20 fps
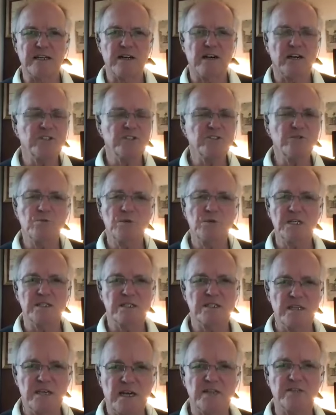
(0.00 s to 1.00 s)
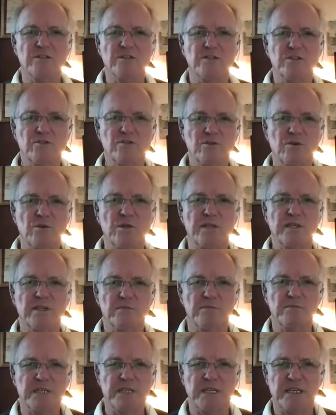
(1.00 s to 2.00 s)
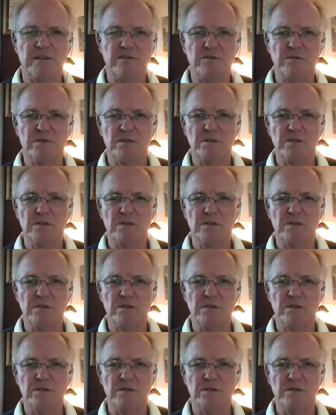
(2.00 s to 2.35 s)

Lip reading: Conscious will is not controlling the behavior,